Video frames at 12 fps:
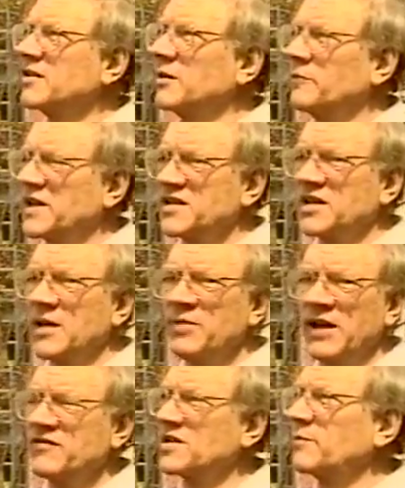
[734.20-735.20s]
not miss, and I'd be
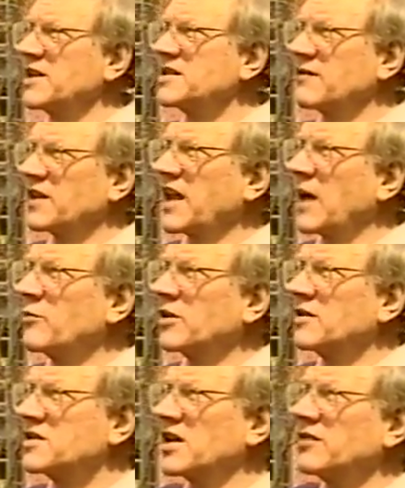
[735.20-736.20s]
ever so pleased if the camera
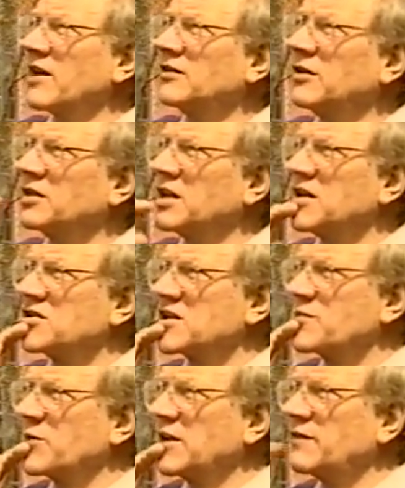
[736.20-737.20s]
could turn around and look at it
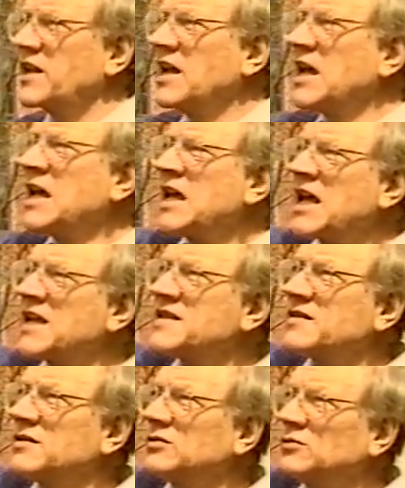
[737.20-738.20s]
just briefly, is
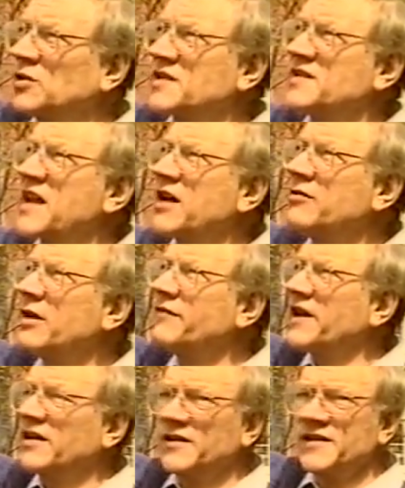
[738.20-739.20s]
what's now
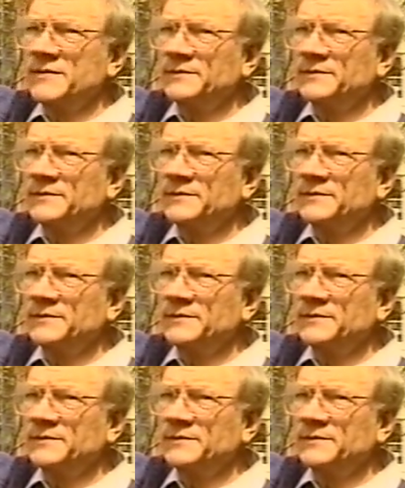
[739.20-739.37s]
Ravel's,